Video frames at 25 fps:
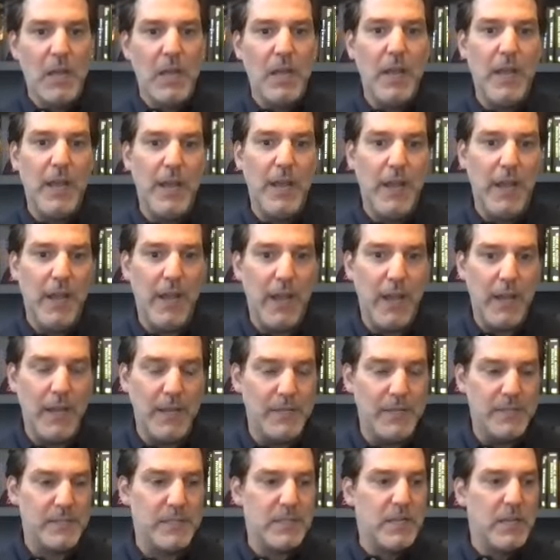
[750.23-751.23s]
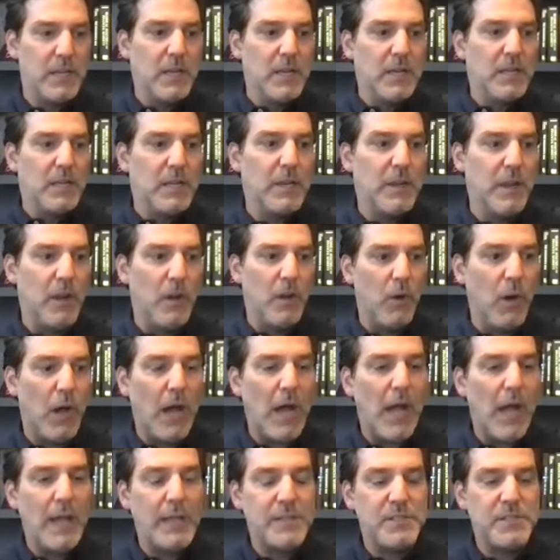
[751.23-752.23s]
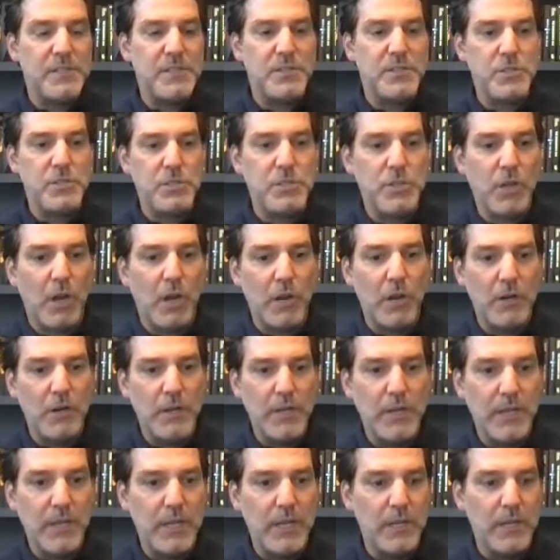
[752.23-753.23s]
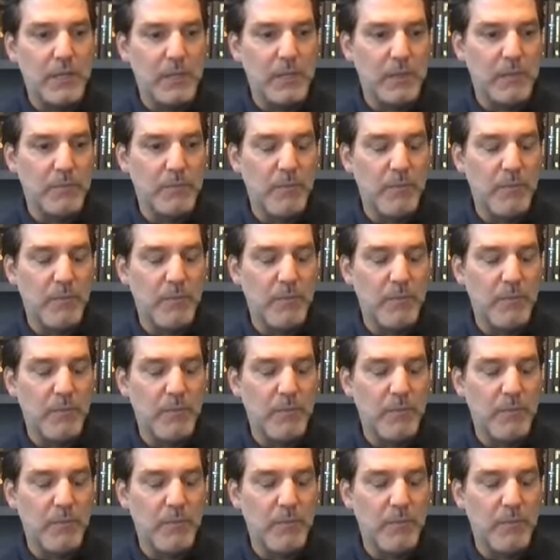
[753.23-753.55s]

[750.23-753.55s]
And, I started